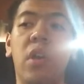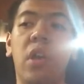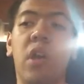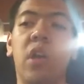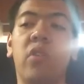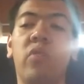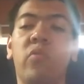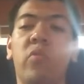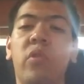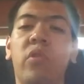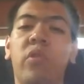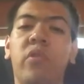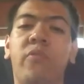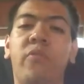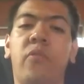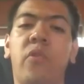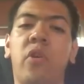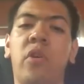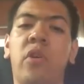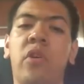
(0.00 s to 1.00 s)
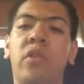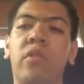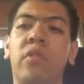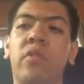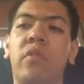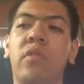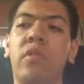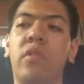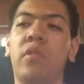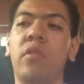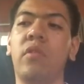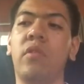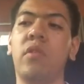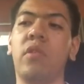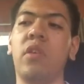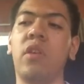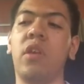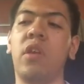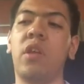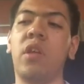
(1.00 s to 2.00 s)
It's really fun,
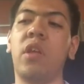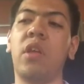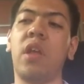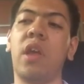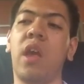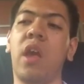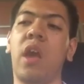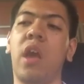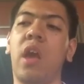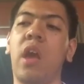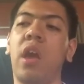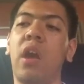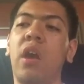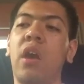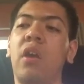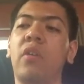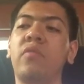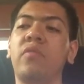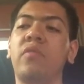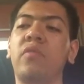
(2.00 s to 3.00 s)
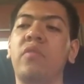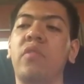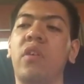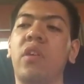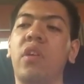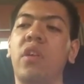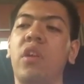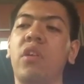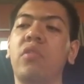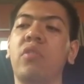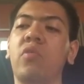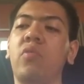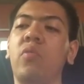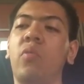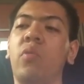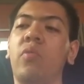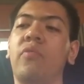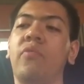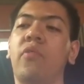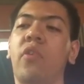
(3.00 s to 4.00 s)
and it's
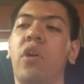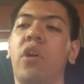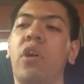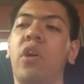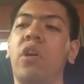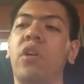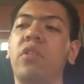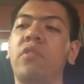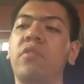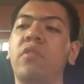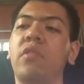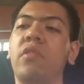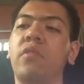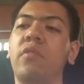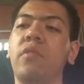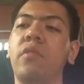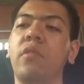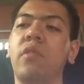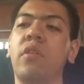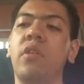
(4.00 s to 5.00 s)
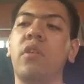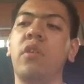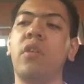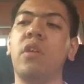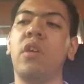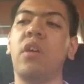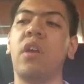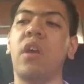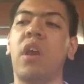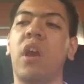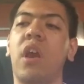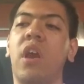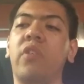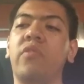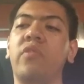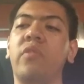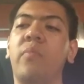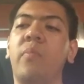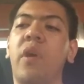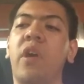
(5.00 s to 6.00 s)
doing fine
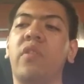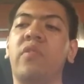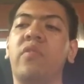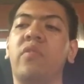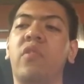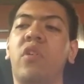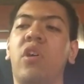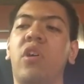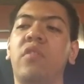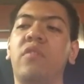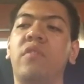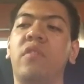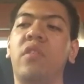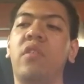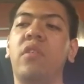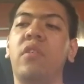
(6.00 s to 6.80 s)
at the Mae Sot.